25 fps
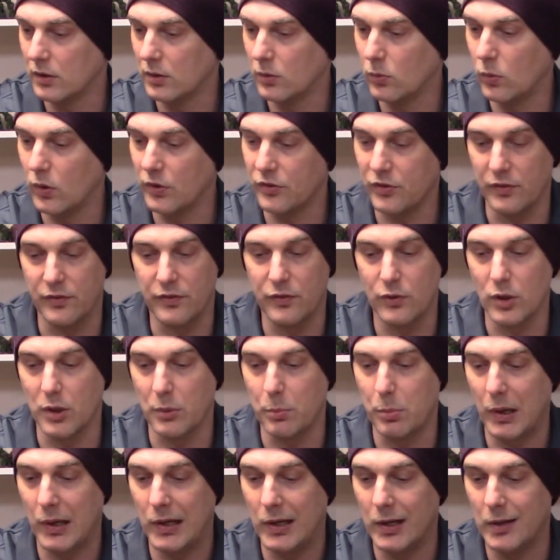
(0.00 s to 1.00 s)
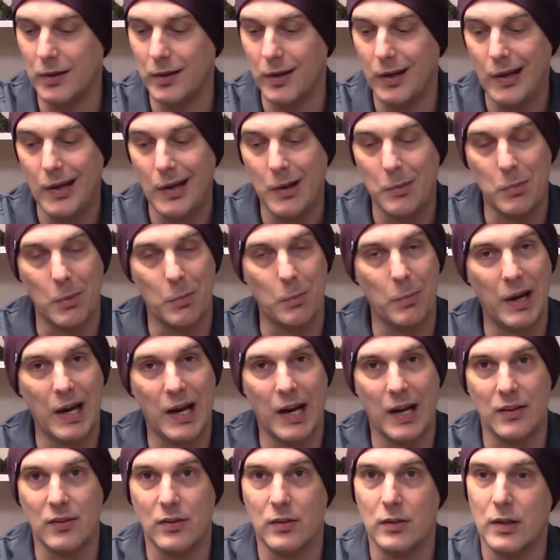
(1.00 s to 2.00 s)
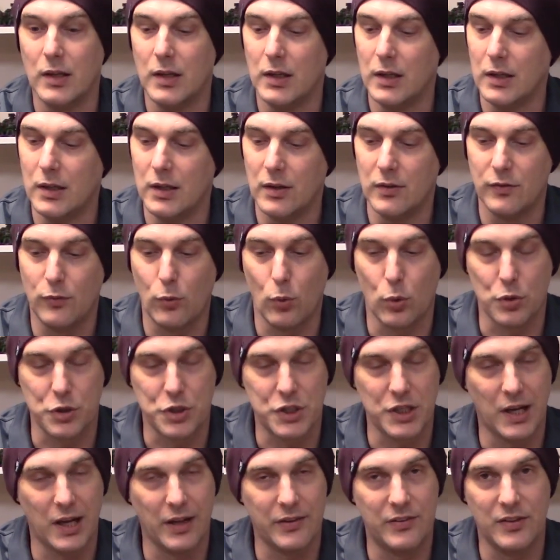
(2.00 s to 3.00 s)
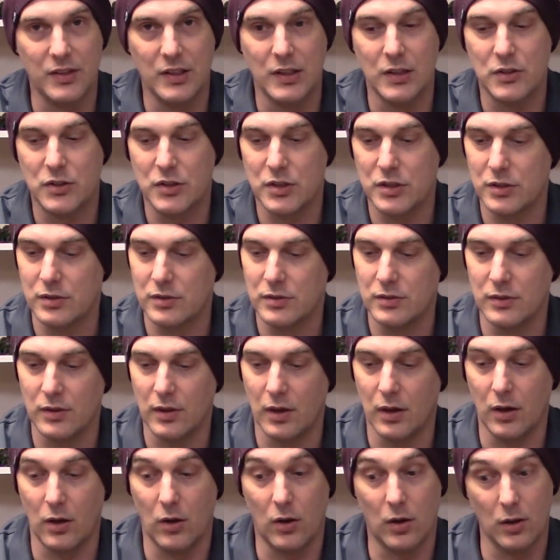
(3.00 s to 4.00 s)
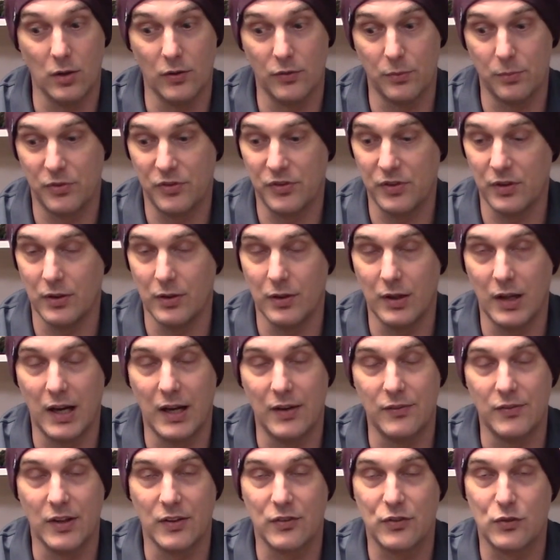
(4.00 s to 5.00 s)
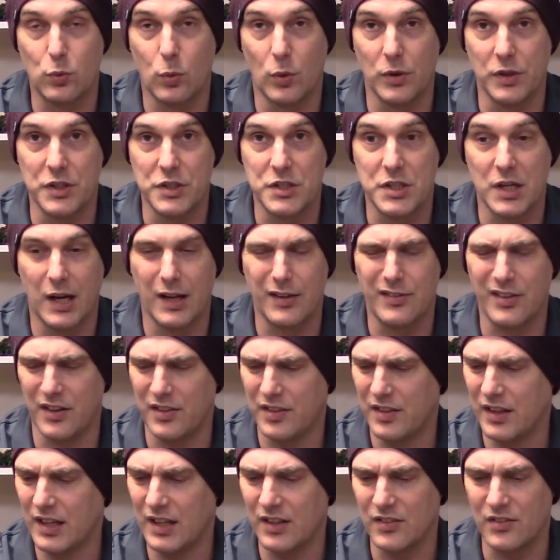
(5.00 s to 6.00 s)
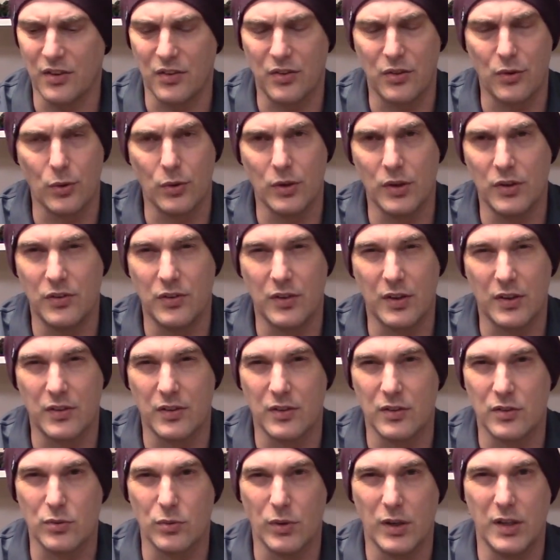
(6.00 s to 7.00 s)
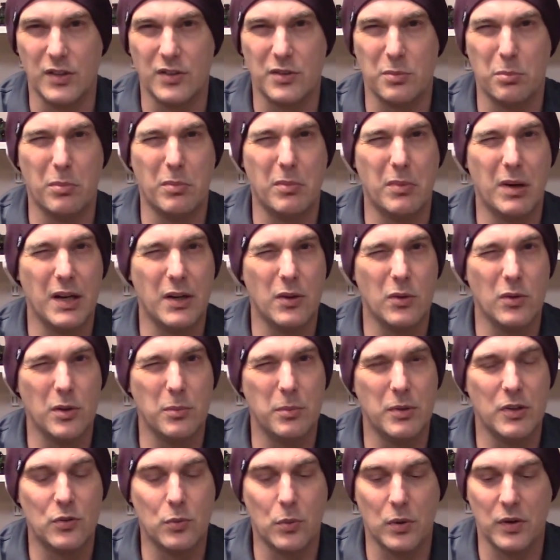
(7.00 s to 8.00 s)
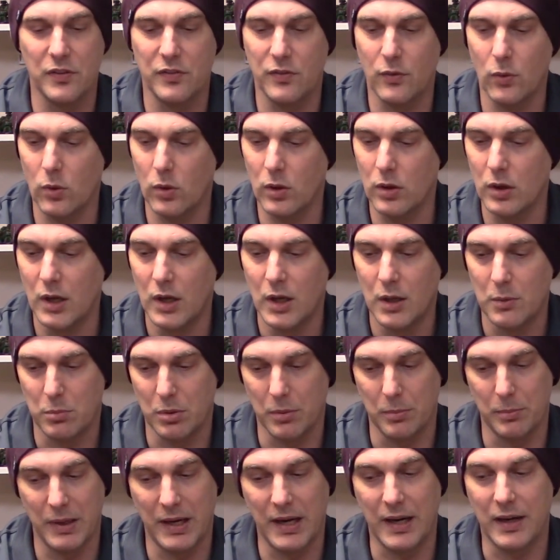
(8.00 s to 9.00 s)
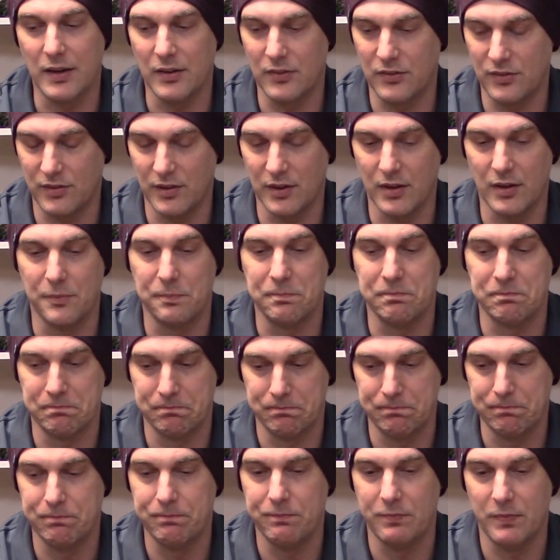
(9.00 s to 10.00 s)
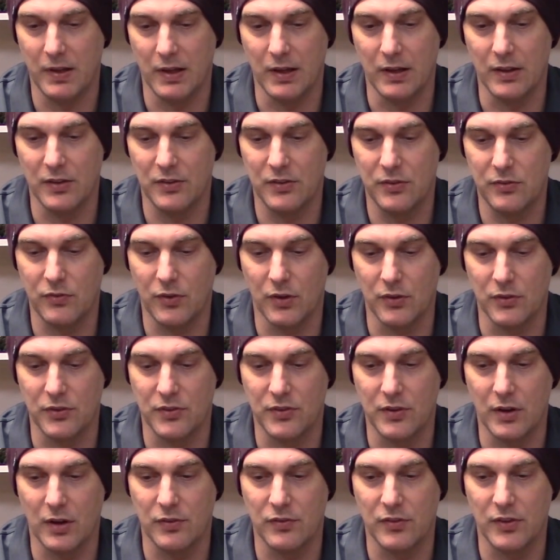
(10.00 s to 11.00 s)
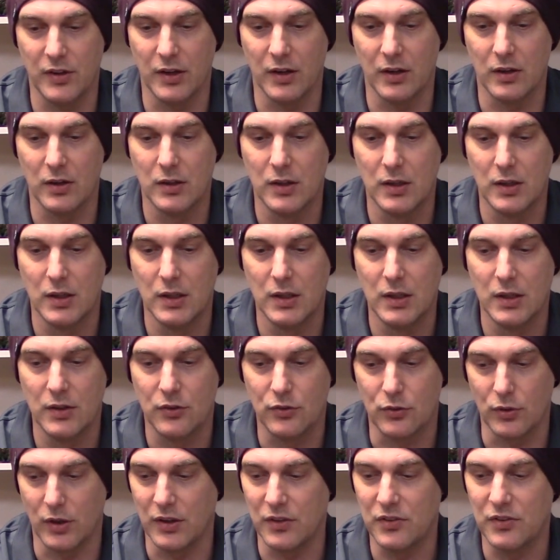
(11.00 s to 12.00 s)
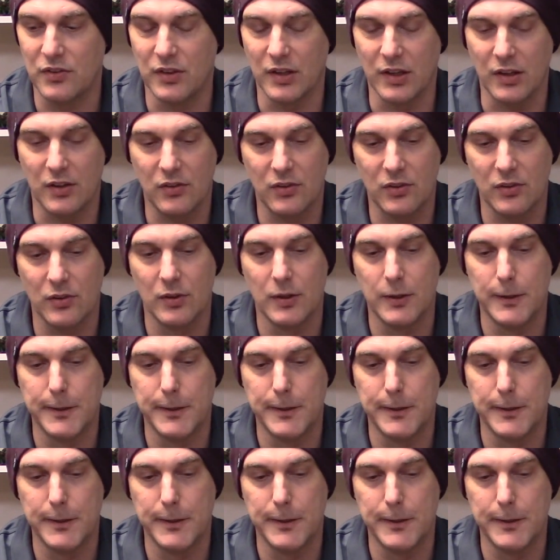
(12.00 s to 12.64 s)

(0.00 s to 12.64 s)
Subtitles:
wasn't fully painted, but man, 4 shots each, all of them still alive. That's 20 shots. I think it's a 36-inch range. Might only be 24, but man, it's yeah, it's fun stuff there. Strength 6.